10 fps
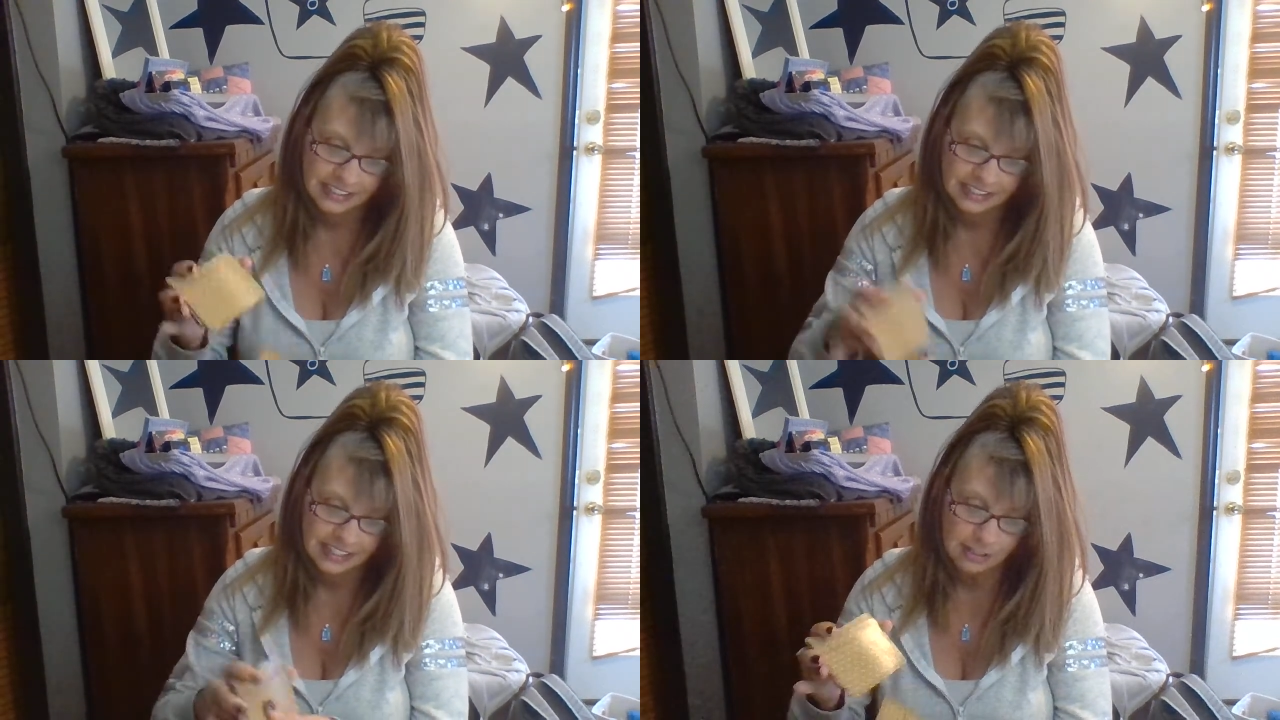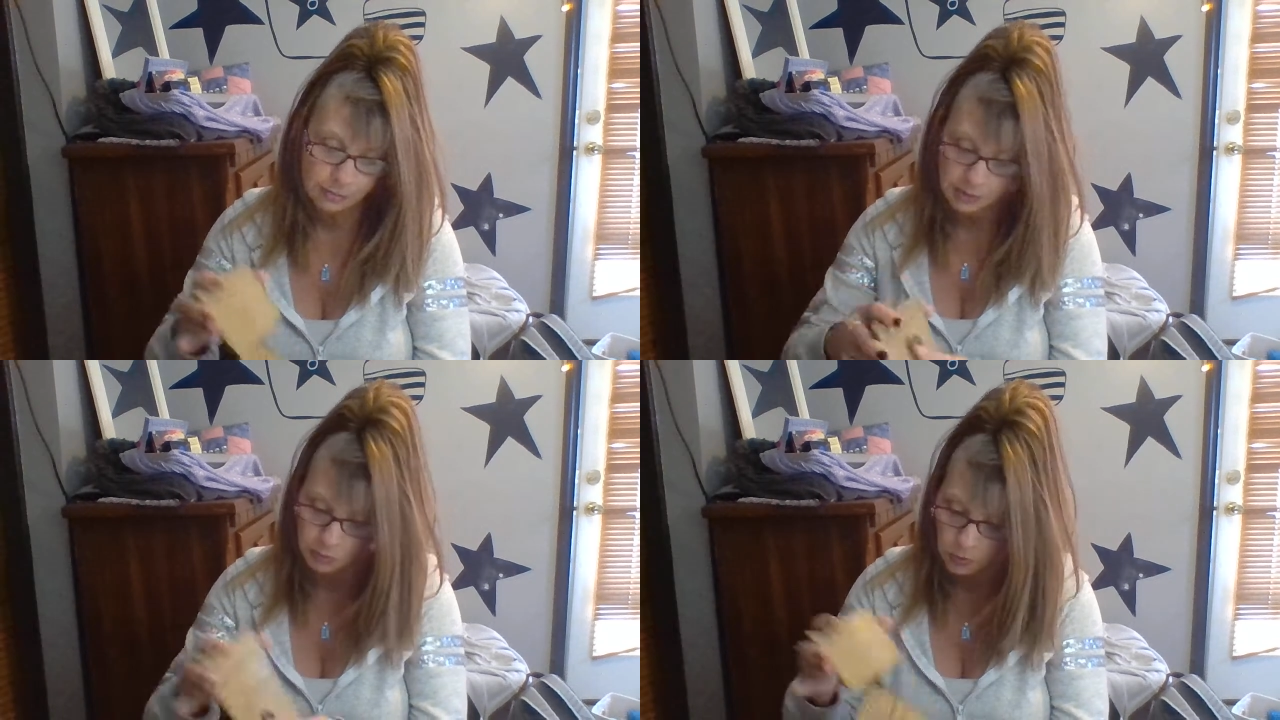Tell
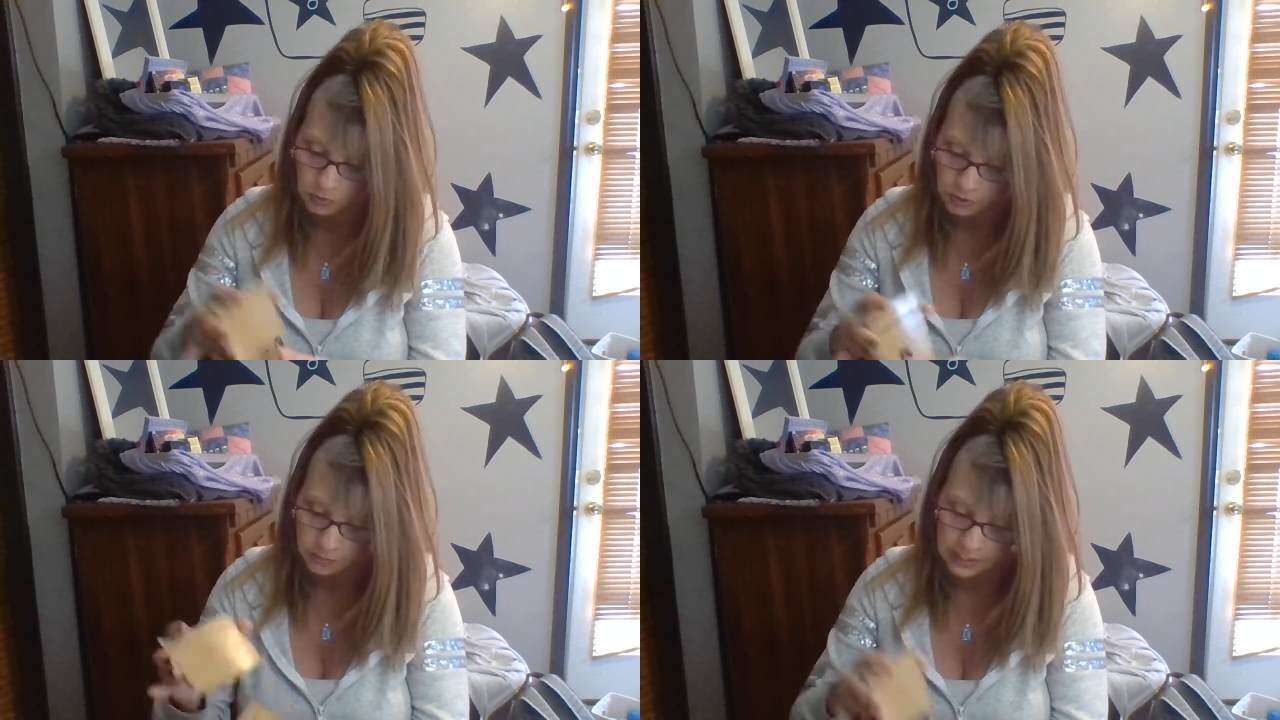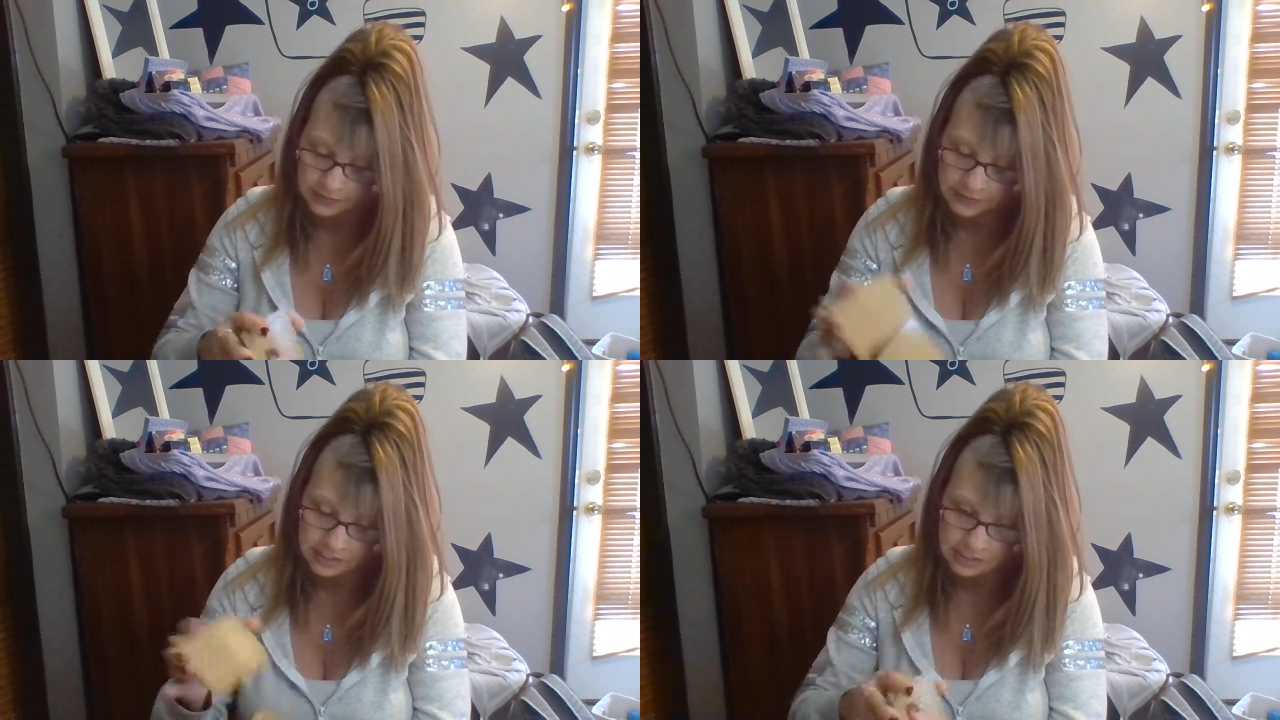me more about
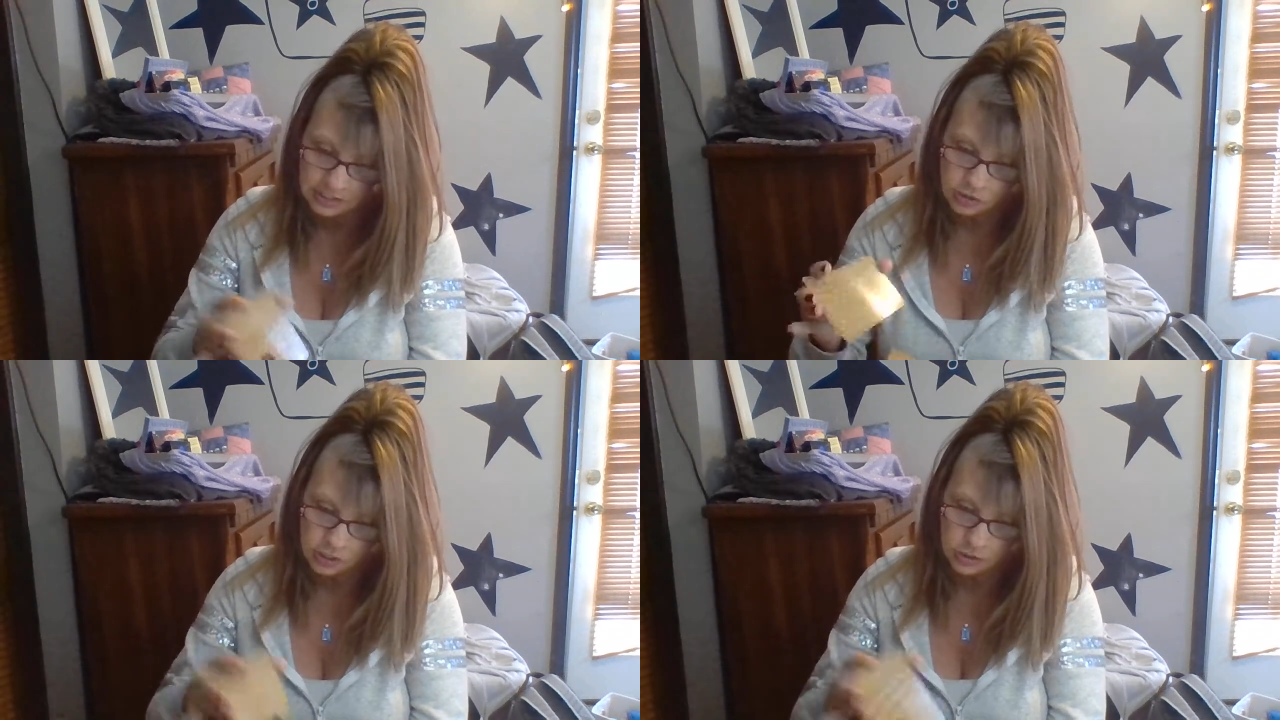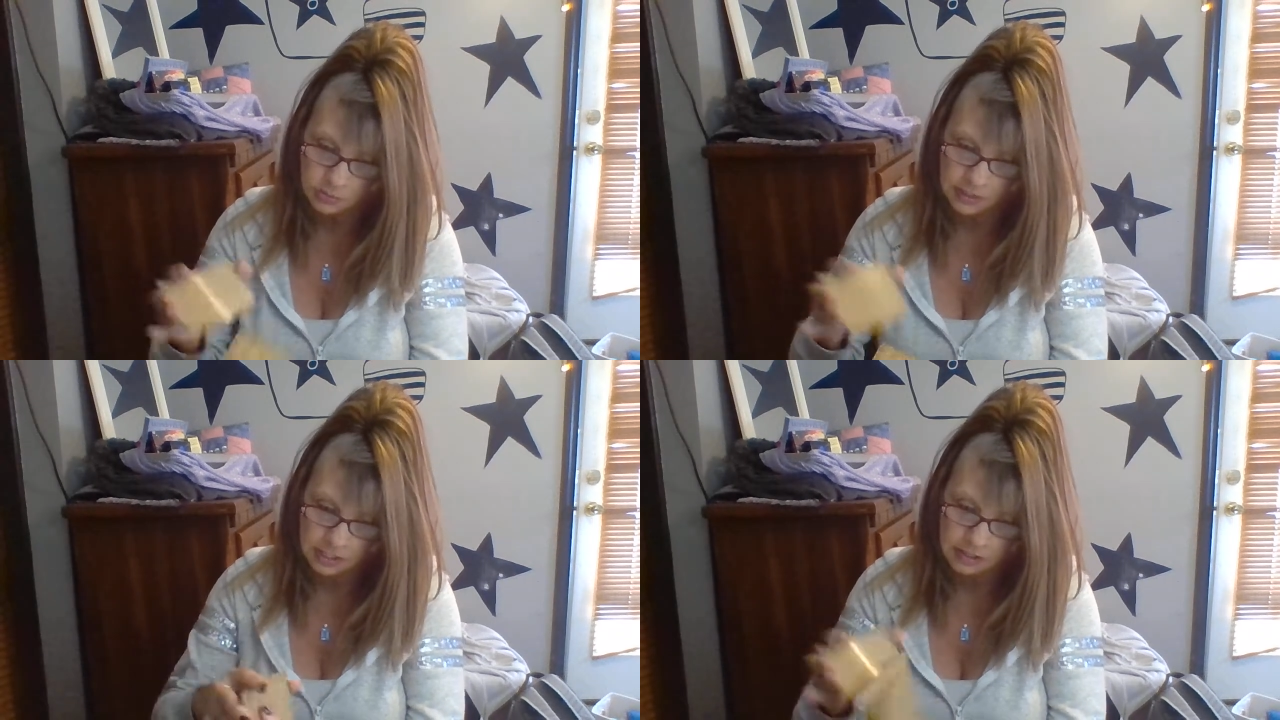this
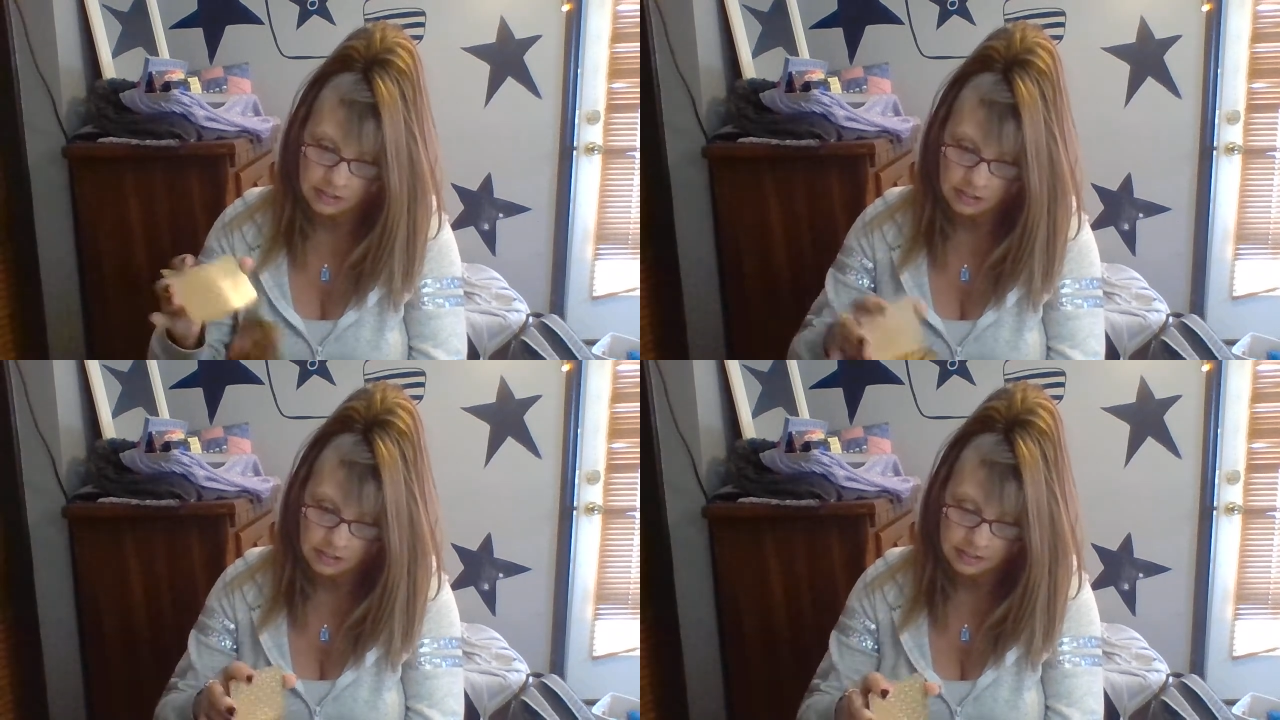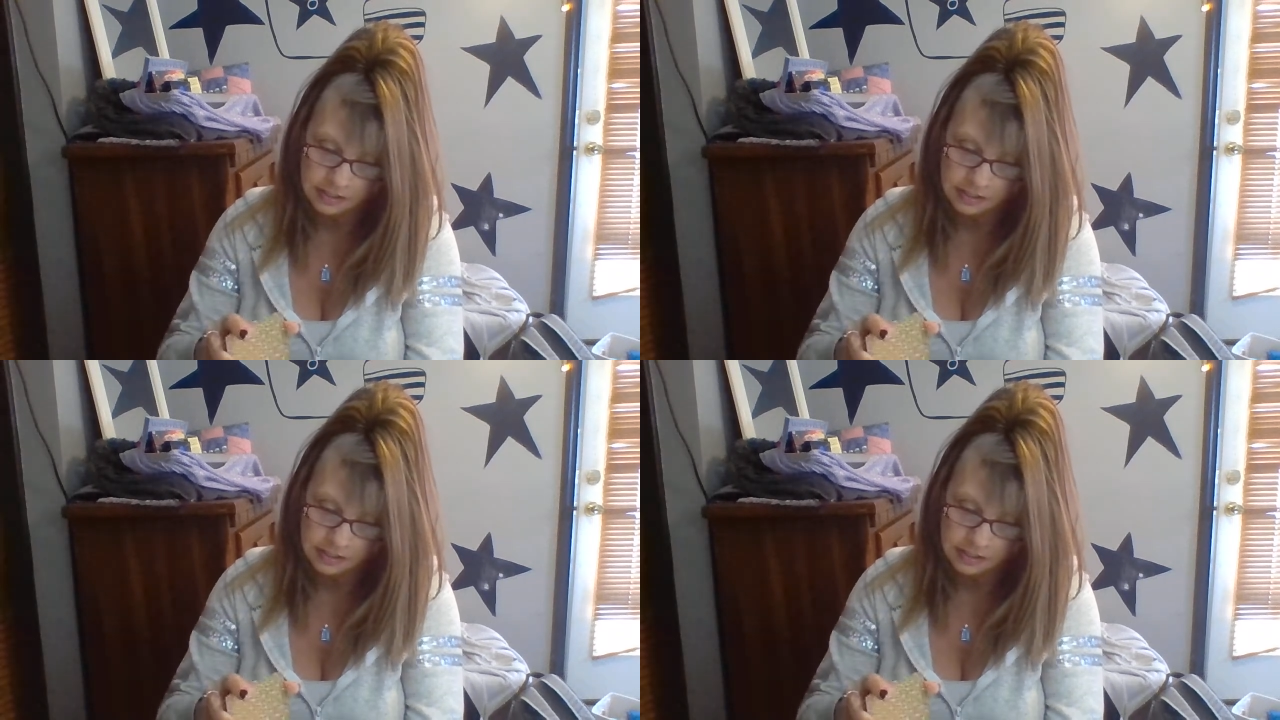Judgment card.